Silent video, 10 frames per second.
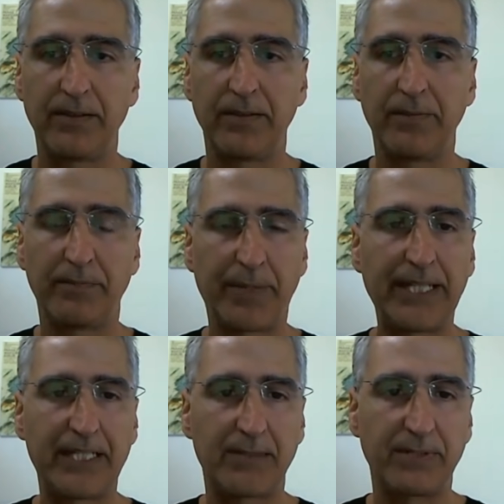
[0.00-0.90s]

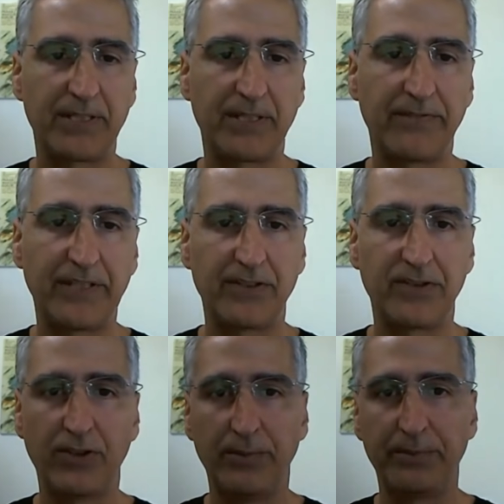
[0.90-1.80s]
bike-specific
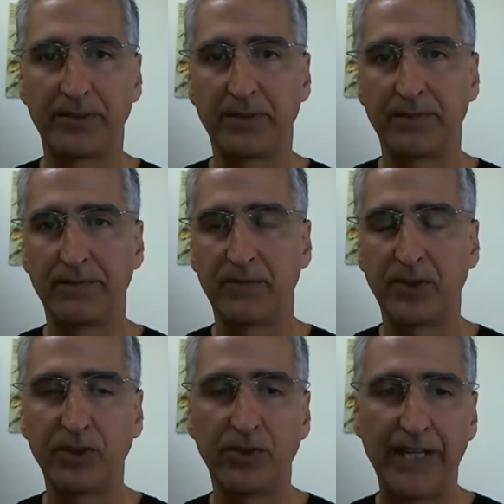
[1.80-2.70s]
soaps.
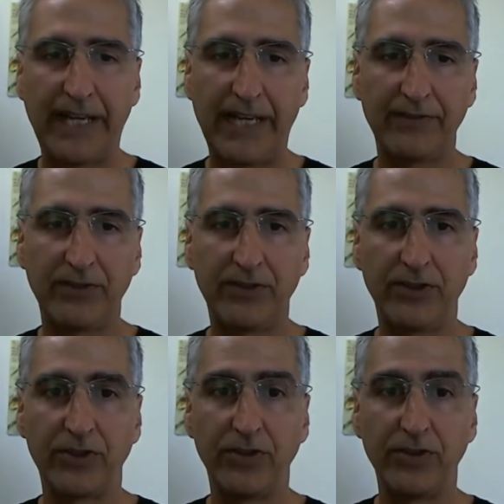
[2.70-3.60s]
You don't have to.
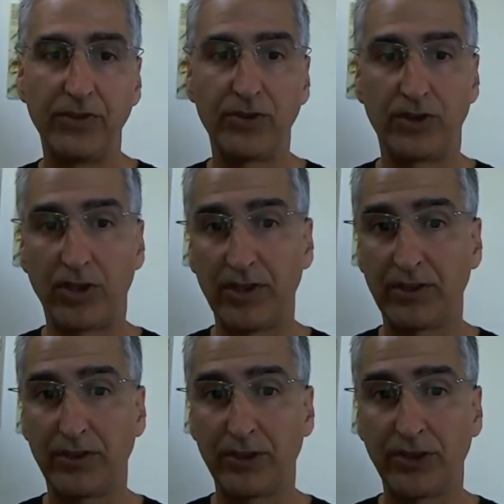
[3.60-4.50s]
You can use Dawn
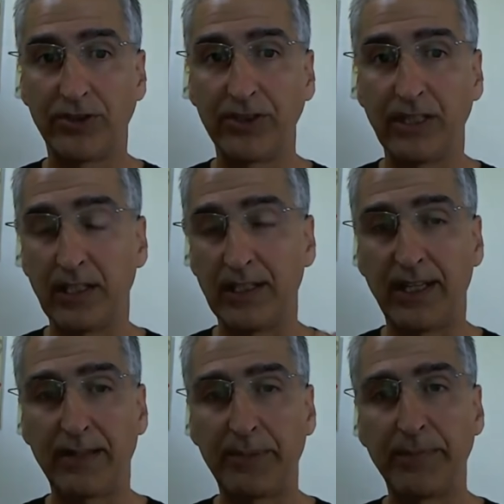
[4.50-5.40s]
detergent. A
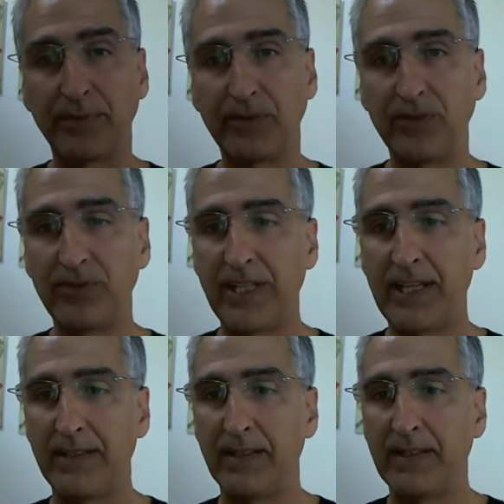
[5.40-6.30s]
lot of people use
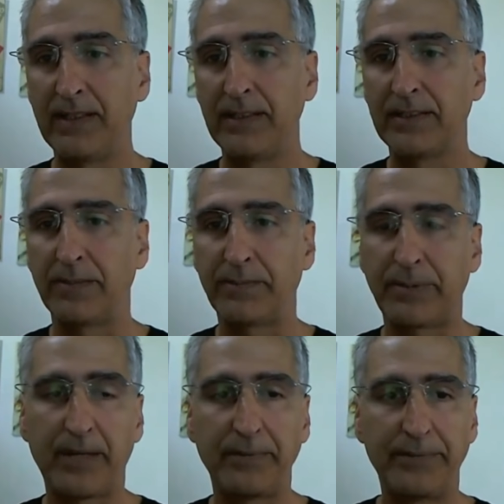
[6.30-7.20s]
that. The
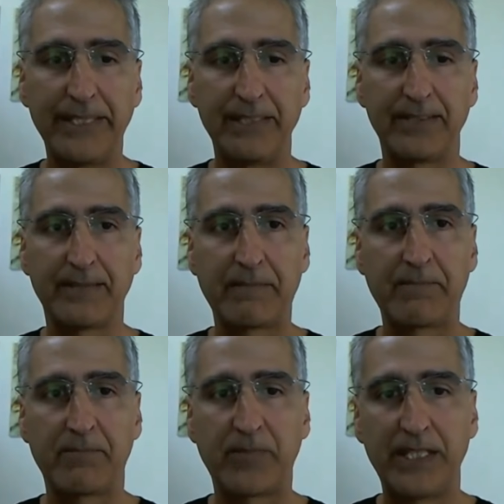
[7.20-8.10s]
problem is
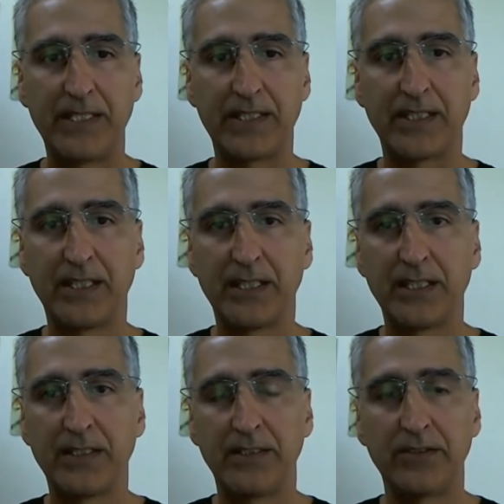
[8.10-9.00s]

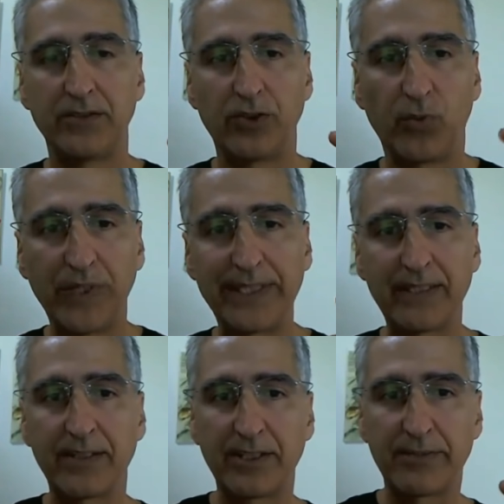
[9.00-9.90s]
the ones
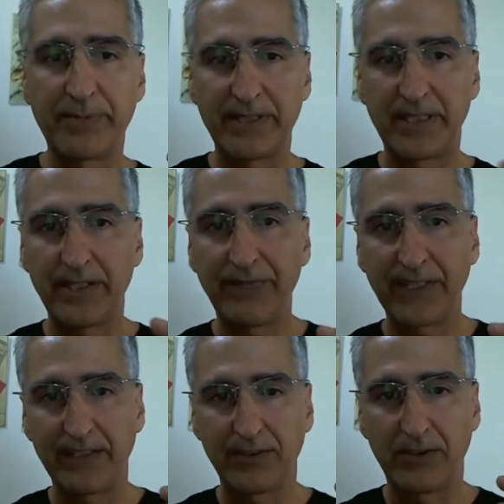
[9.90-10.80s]
that are
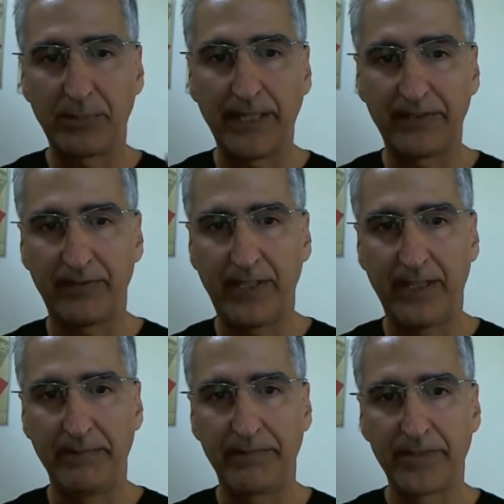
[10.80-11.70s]
specific to bike
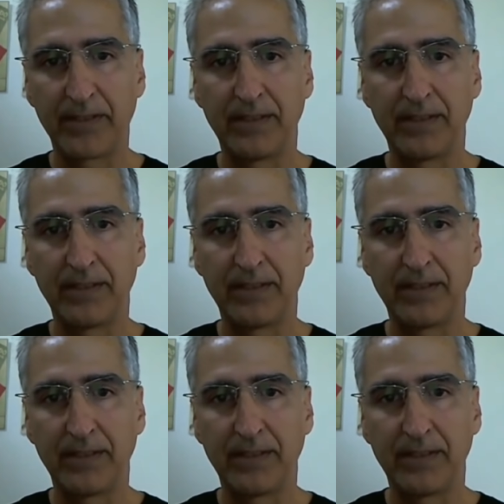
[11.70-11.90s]
frames